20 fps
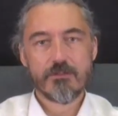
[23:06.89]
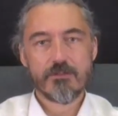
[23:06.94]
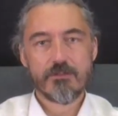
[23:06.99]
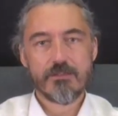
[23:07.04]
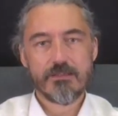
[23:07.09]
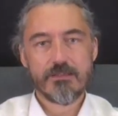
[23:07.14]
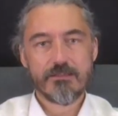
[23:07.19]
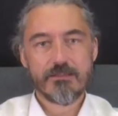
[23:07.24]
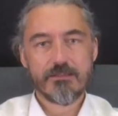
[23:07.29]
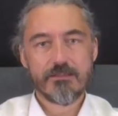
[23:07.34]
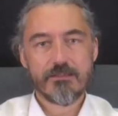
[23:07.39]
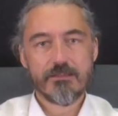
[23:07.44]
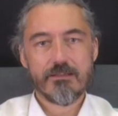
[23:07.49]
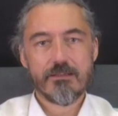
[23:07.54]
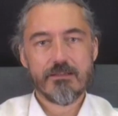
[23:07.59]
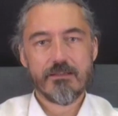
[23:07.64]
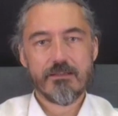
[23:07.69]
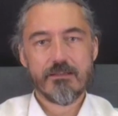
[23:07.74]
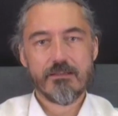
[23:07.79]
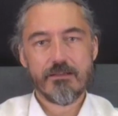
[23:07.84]
that
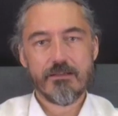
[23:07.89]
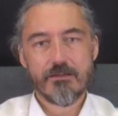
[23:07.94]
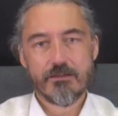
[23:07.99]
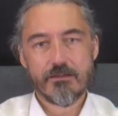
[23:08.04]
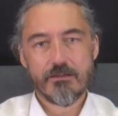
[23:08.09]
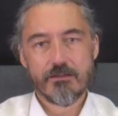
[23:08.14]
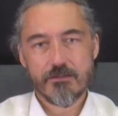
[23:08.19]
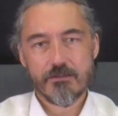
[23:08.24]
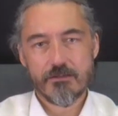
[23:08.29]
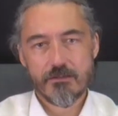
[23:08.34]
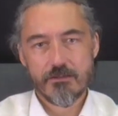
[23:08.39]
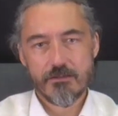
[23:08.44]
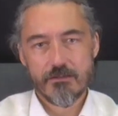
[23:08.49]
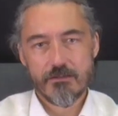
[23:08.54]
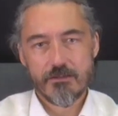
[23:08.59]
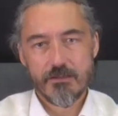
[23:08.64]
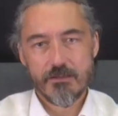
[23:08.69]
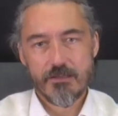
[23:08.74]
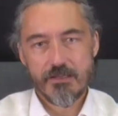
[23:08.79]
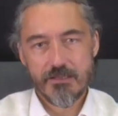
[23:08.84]
there
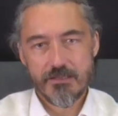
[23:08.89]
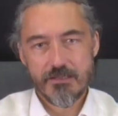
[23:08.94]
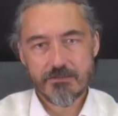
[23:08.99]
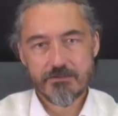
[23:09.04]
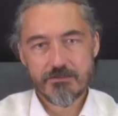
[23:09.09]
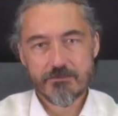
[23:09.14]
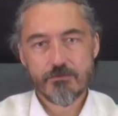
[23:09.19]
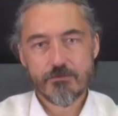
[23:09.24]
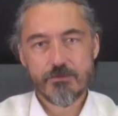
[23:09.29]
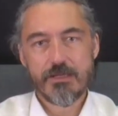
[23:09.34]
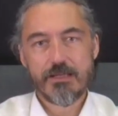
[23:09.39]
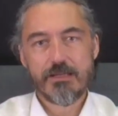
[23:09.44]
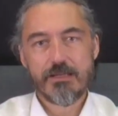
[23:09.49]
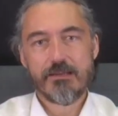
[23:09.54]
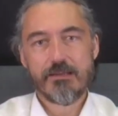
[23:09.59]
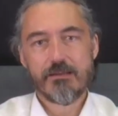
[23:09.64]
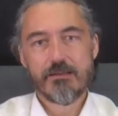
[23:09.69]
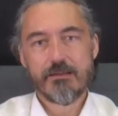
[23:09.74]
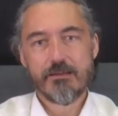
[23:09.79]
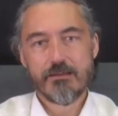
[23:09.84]
is
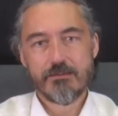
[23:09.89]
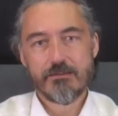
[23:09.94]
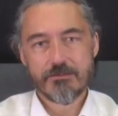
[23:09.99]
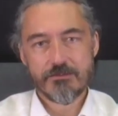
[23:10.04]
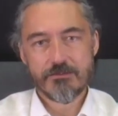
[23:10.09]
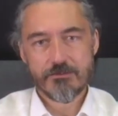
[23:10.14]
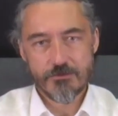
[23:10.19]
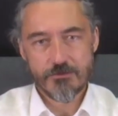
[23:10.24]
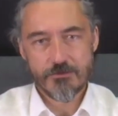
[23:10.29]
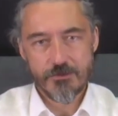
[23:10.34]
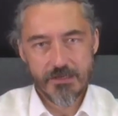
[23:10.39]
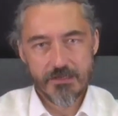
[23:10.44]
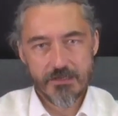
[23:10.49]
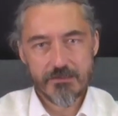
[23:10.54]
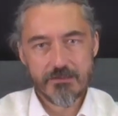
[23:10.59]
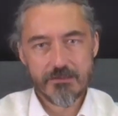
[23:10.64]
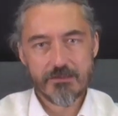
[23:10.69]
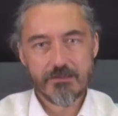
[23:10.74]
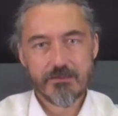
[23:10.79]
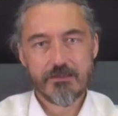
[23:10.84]
already a strength